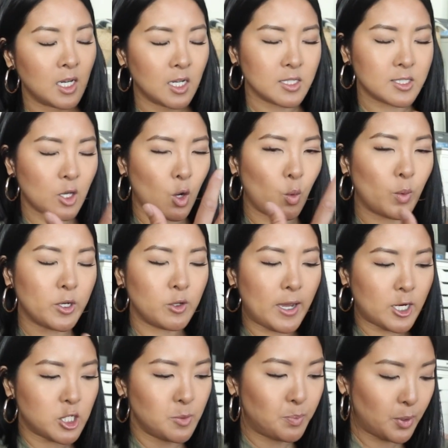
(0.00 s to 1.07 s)
So when you
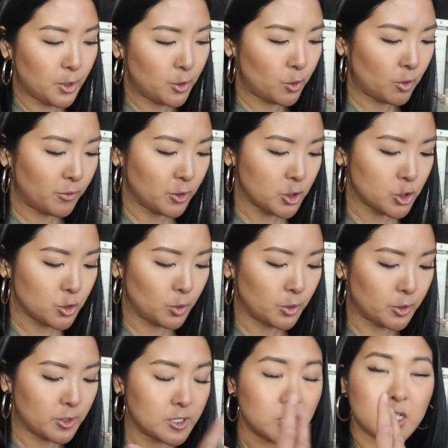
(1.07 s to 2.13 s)
actually put it over your
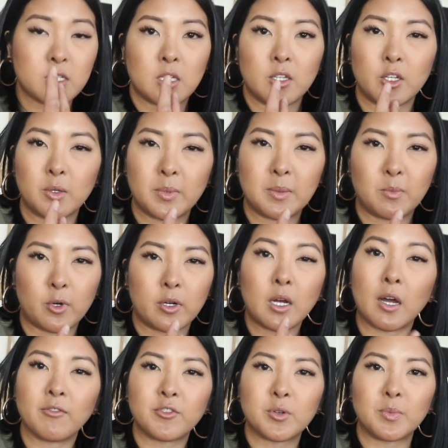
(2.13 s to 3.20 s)
shoulder, it's just a little bit more
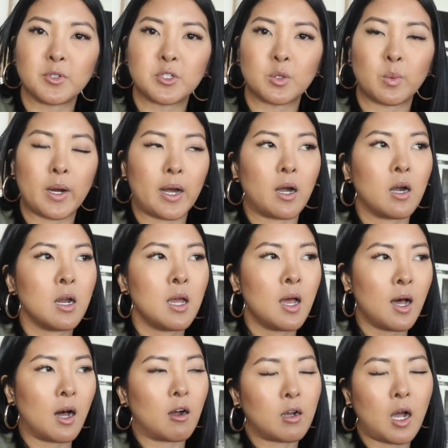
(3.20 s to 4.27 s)
comfortable to wear.
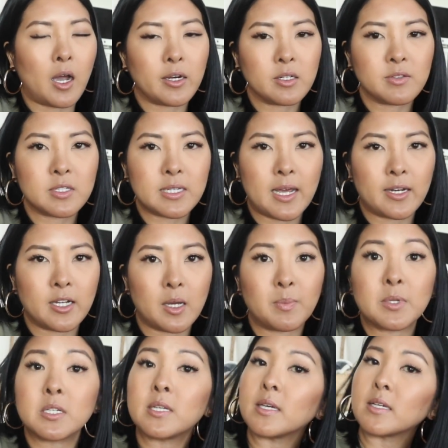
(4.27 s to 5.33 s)
I'll kind of stand up
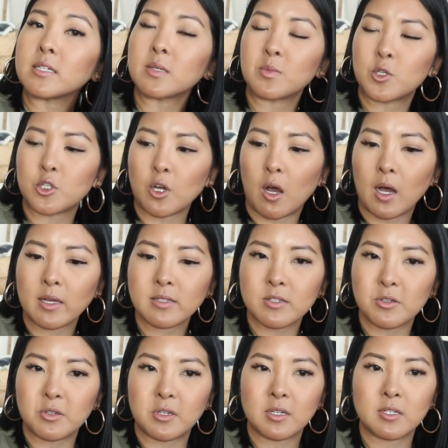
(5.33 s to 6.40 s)
and take some shots
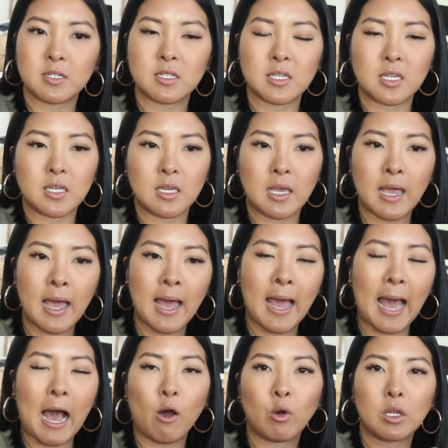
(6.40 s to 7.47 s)
so you can see
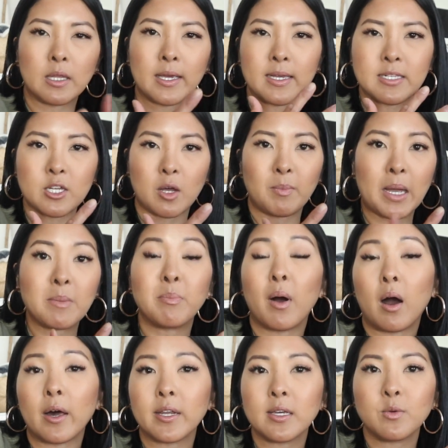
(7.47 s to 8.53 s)
how it lays on my
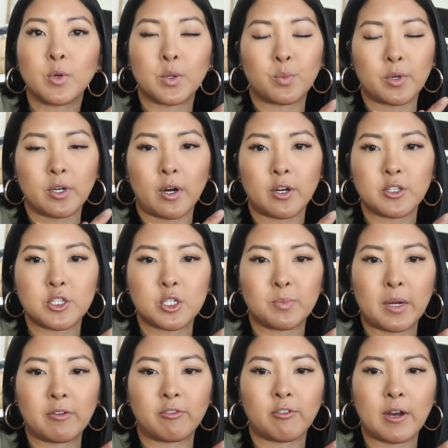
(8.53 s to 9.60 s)
body with regards to
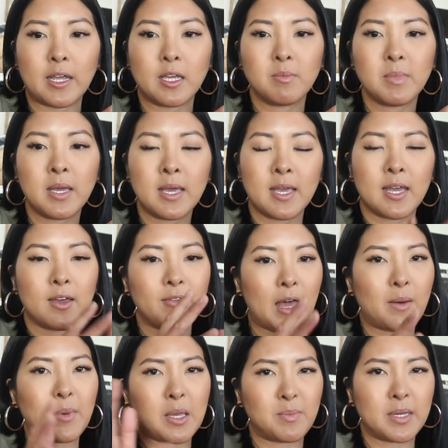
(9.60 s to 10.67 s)
my frame, and
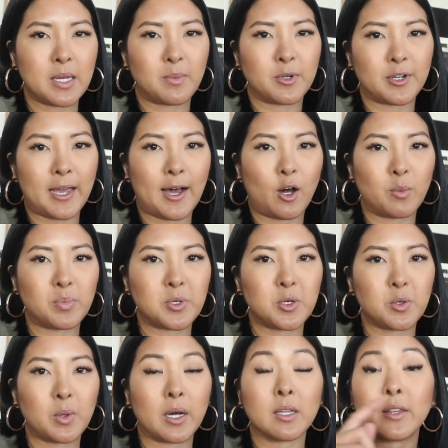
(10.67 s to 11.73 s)
that might be able to help
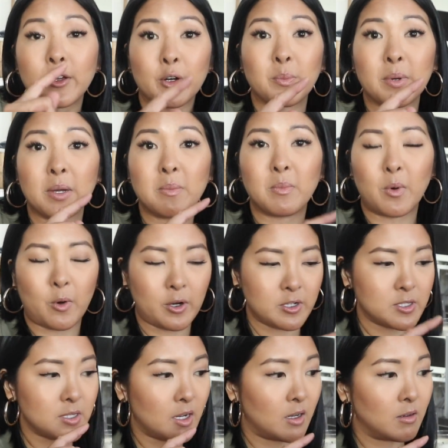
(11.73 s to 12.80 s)
you a little bit more.
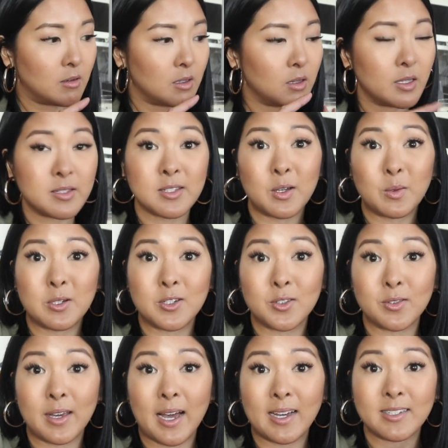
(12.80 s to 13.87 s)
So let's go and
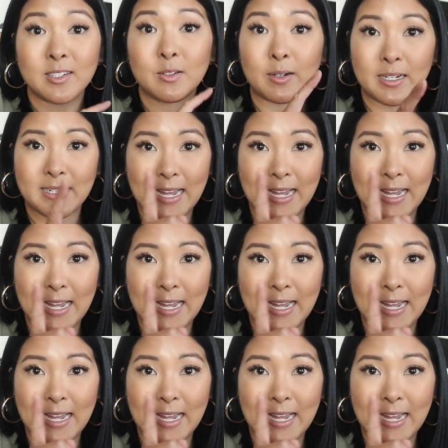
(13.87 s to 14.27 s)
do that right